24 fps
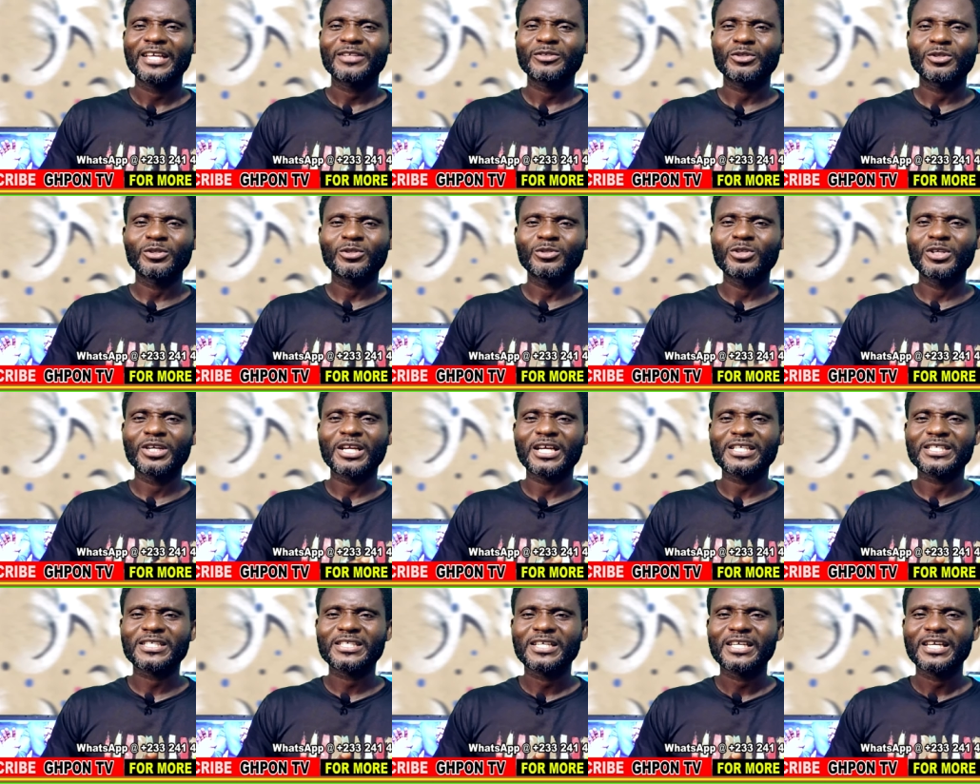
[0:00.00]
Change
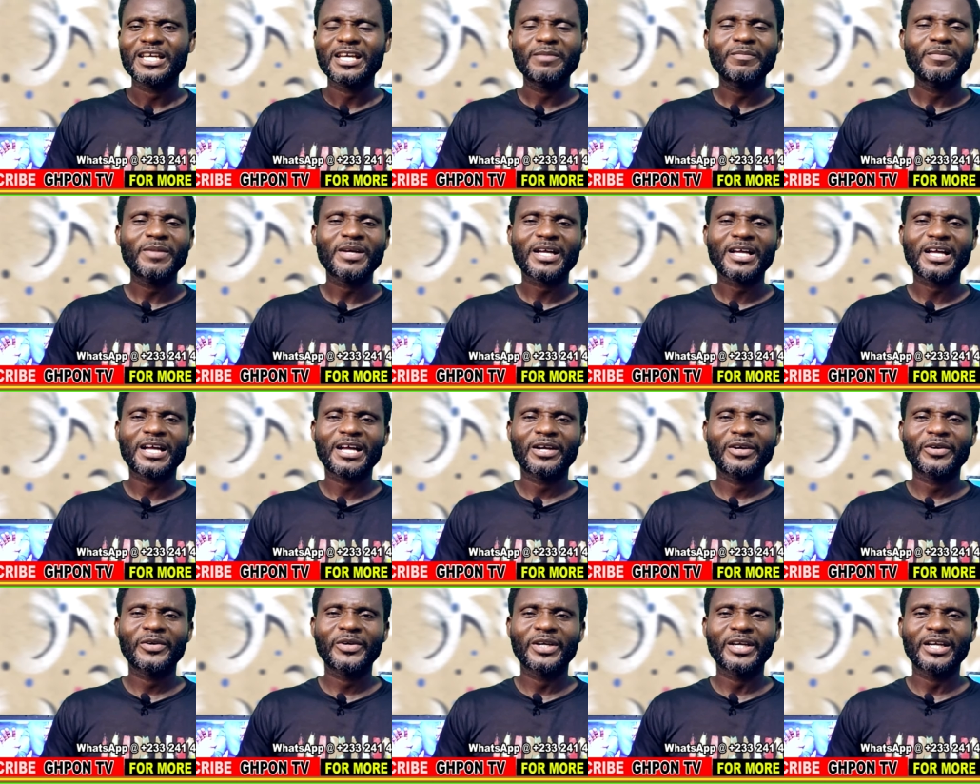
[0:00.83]
Jonas, and the
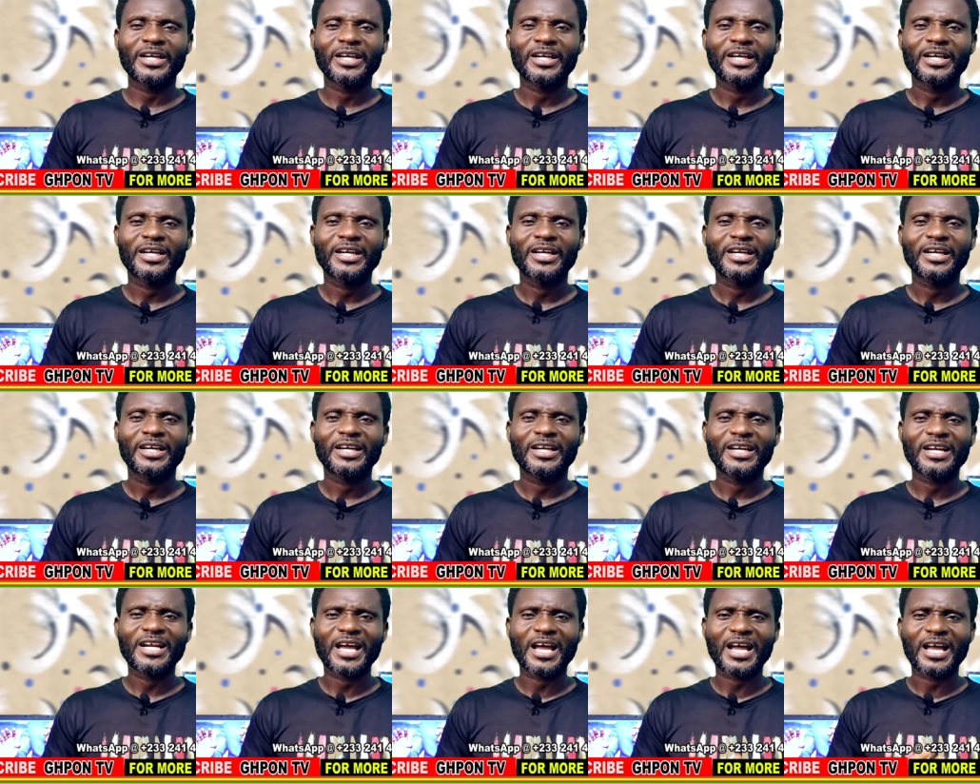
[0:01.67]
car.
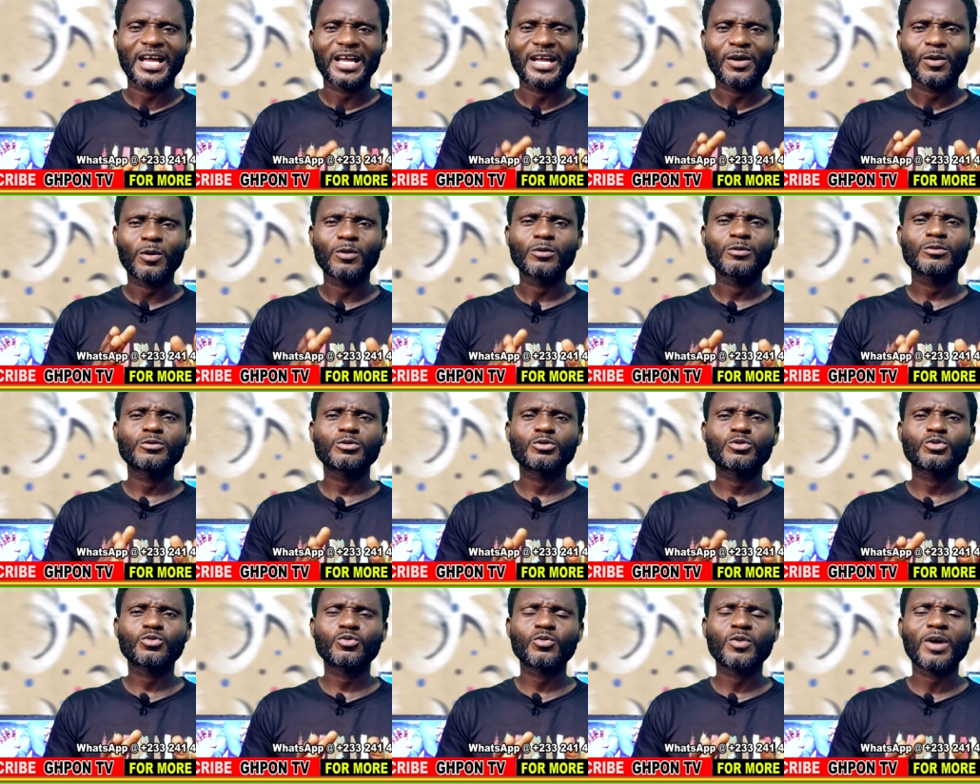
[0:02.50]
Now, on
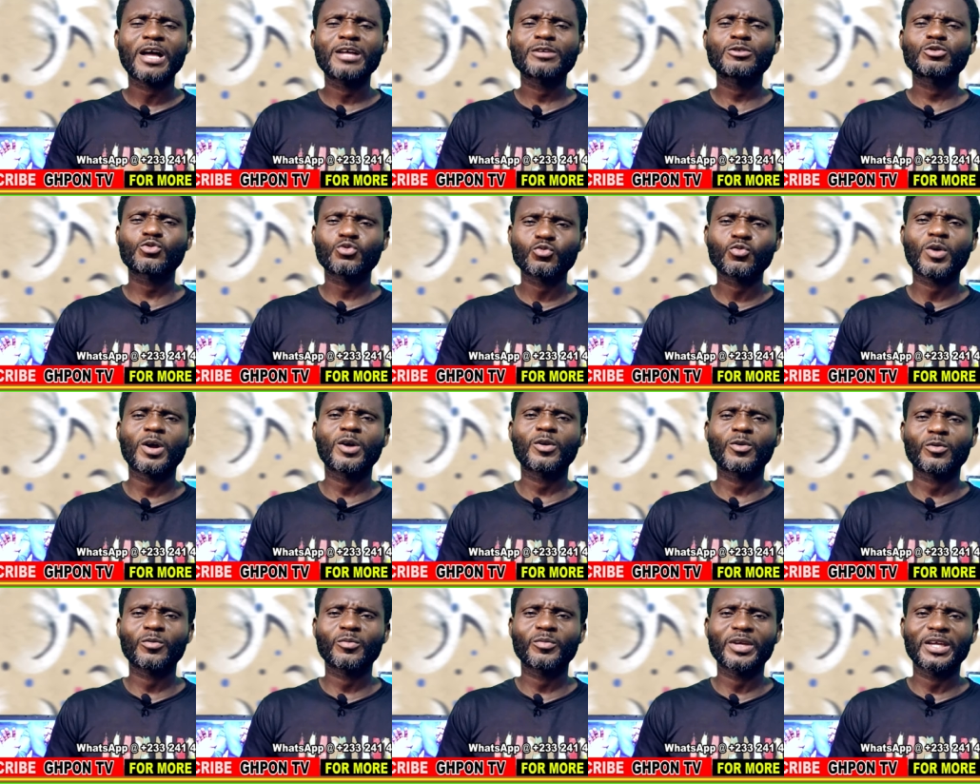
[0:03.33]
also a
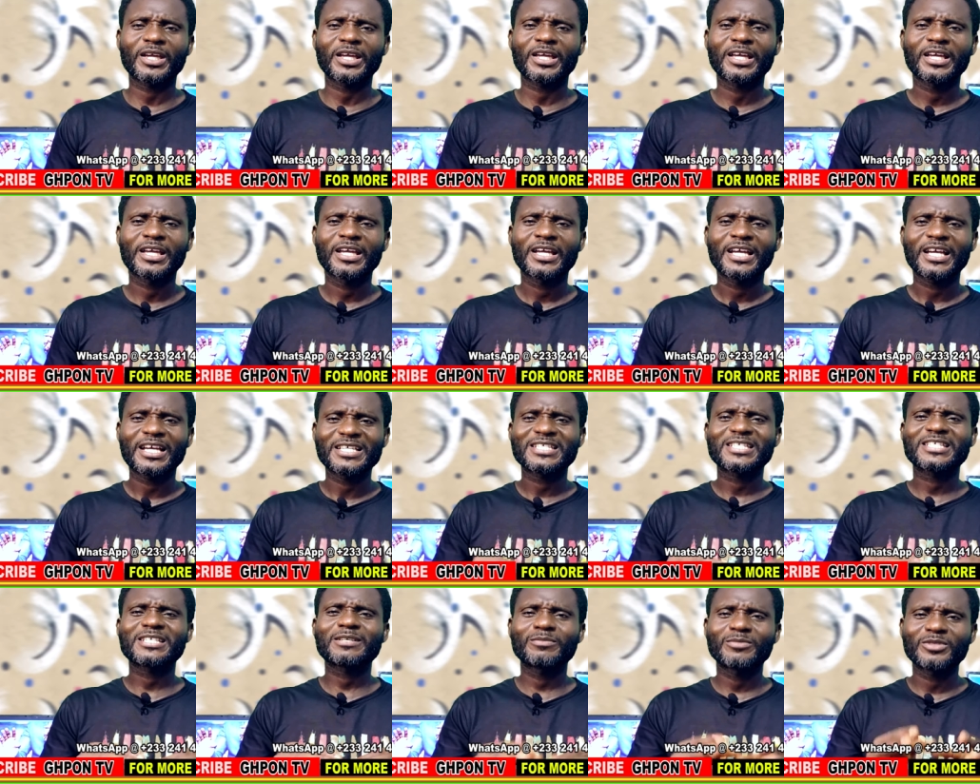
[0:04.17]
swallow me,
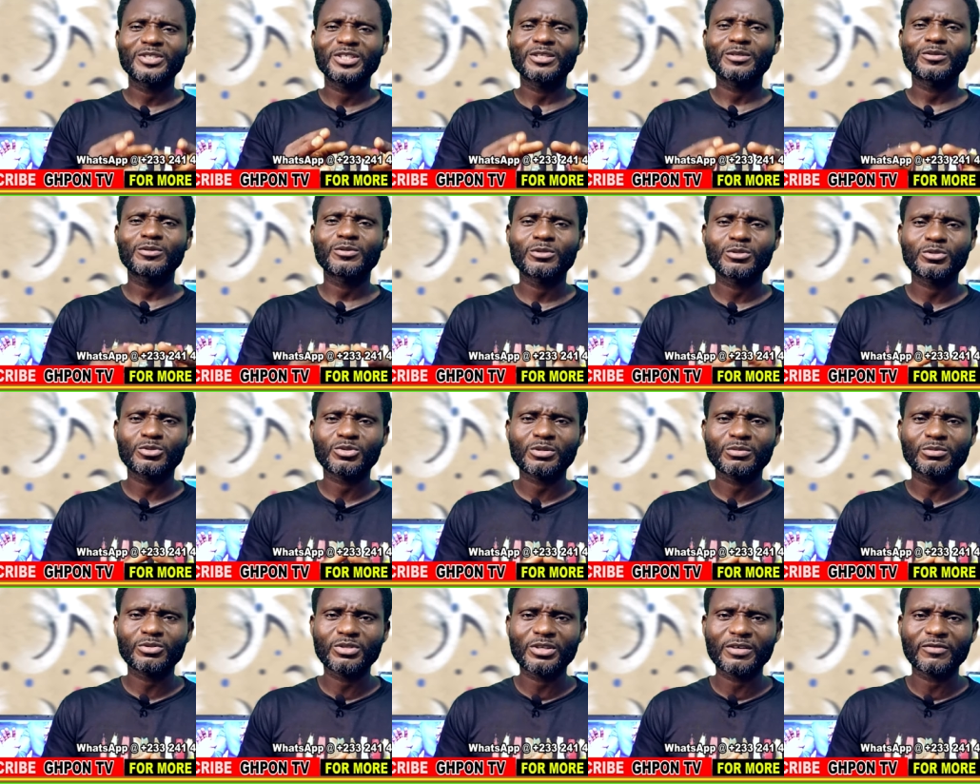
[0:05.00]
and some people.
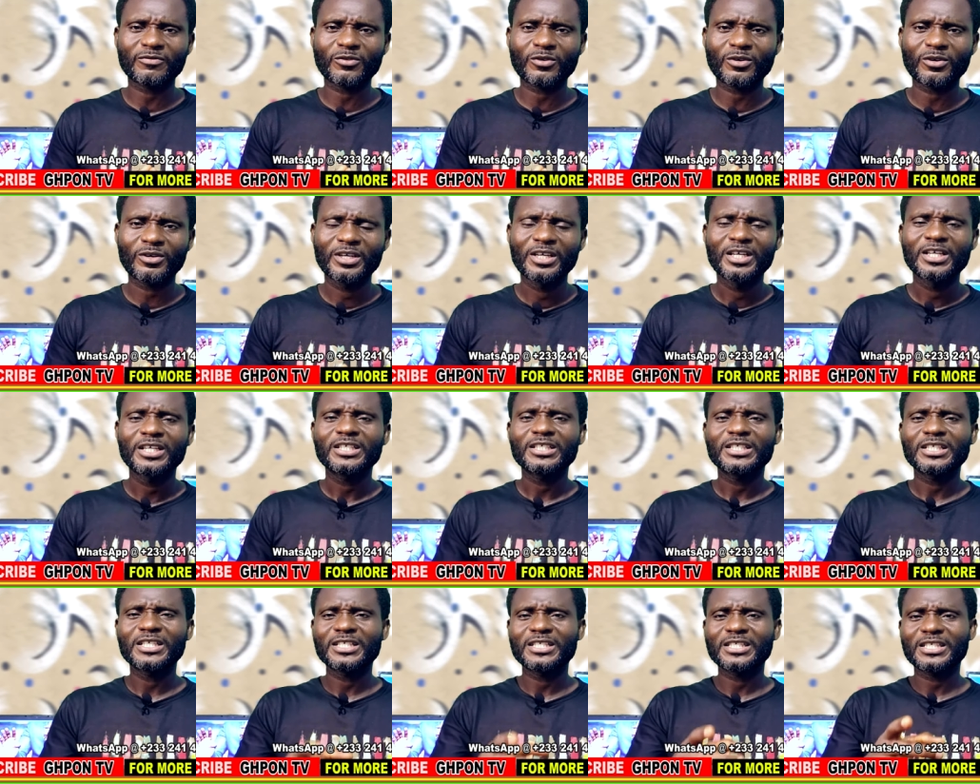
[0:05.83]
So, we shall for
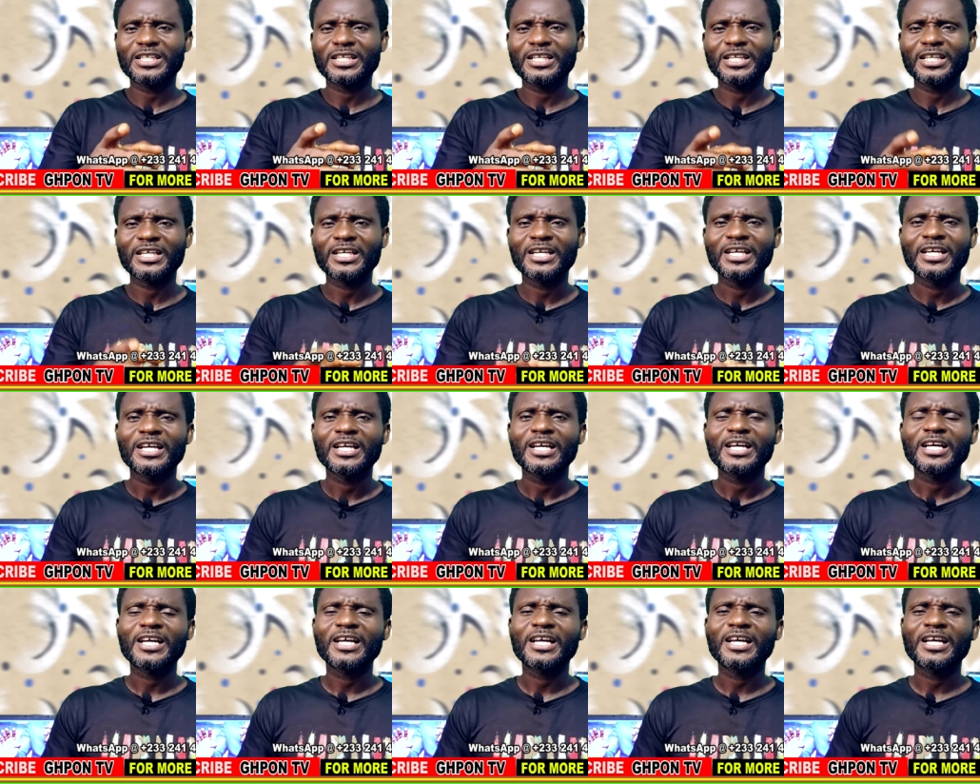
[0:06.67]
the
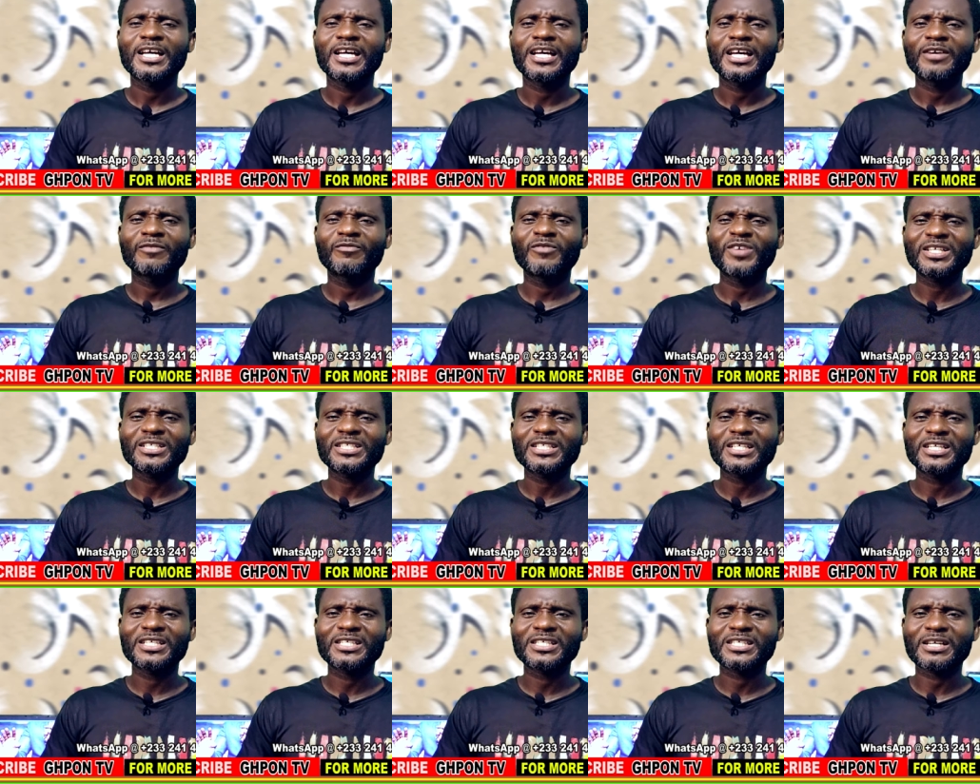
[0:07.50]

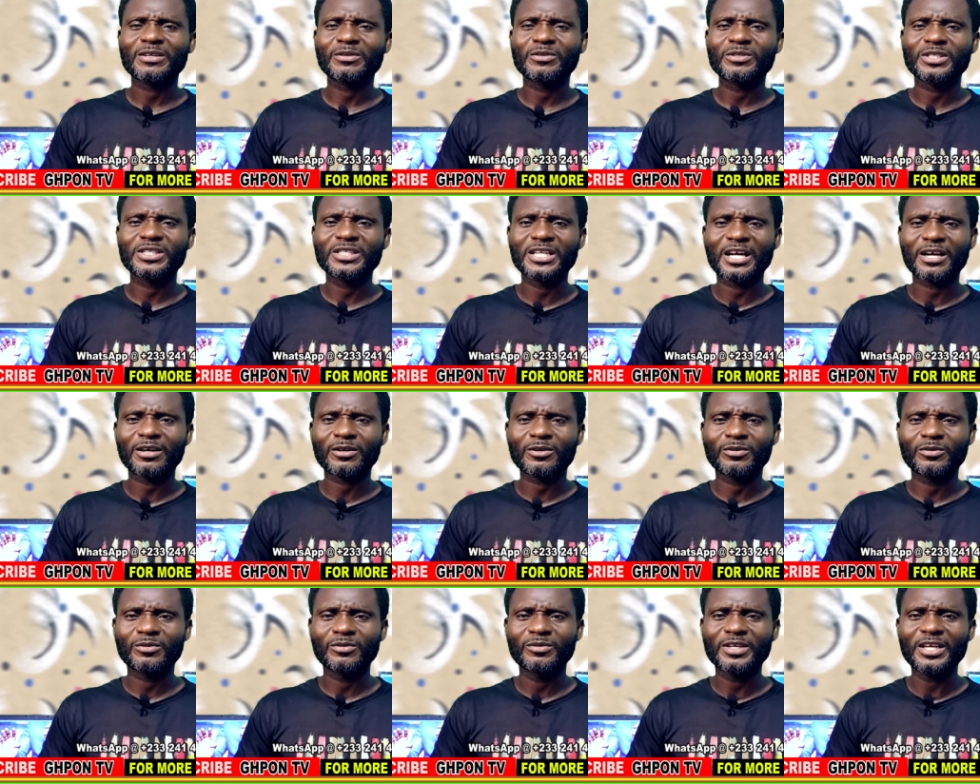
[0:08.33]
evangelist, I could see
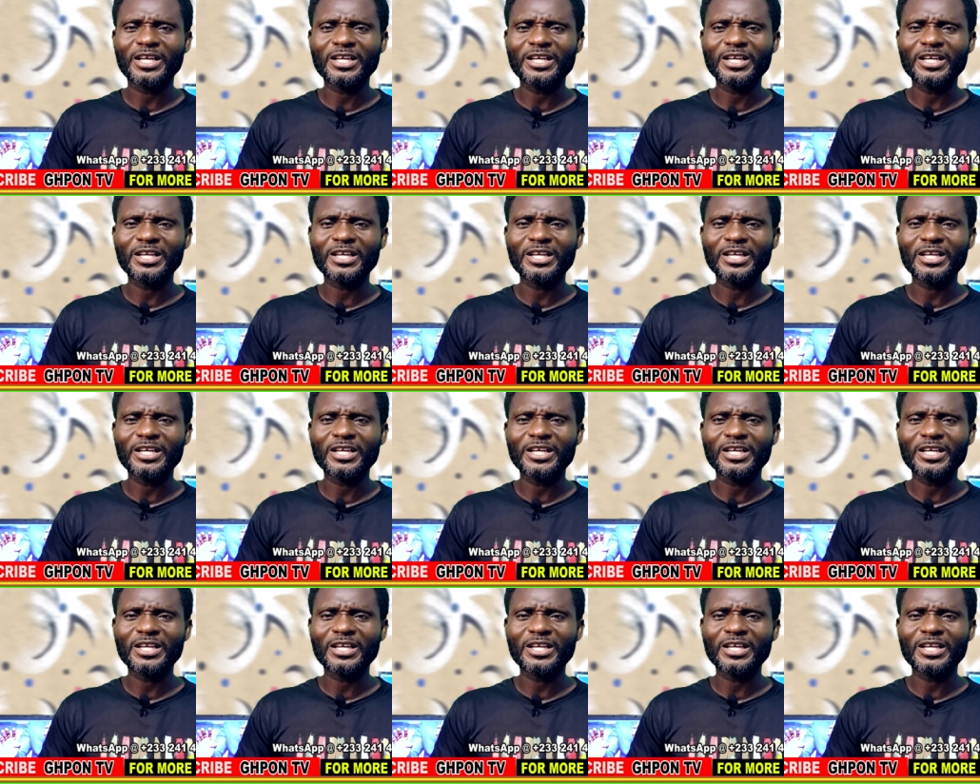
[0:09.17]
Nyarko.